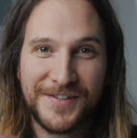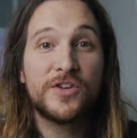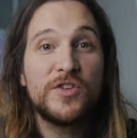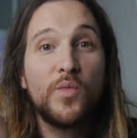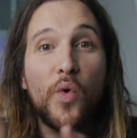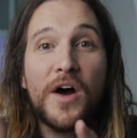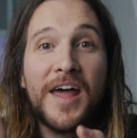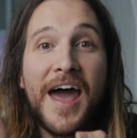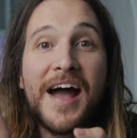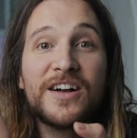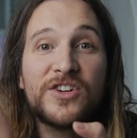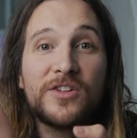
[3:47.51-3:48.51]
So you want to
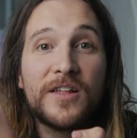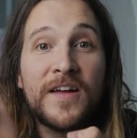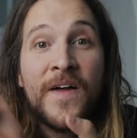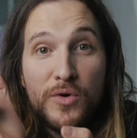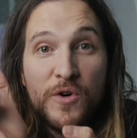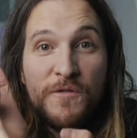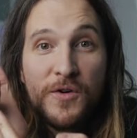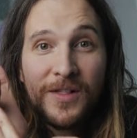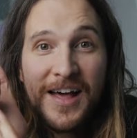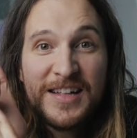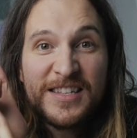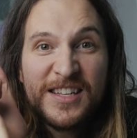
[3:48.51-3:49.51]
actually move your
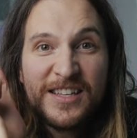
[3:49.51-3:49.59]
lens